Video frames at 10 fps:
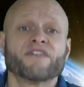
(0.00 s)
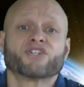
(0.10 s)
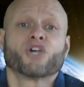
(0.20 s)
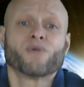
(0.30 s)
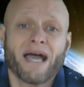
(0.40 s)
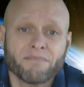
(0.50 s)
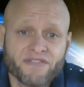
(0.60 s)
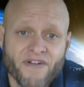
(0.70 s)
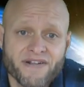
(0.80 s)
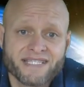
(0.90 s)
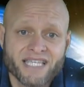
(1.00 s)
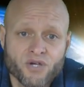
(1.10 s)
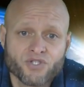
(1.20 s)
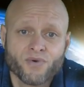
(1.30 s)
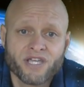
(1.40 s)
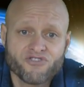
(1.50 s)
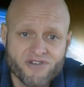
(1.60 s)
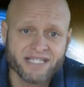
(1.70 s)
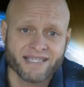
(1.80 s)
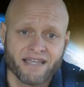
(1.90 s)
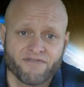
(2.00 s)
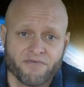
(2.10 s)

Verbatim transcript: that showed atmospheric CO2 increasing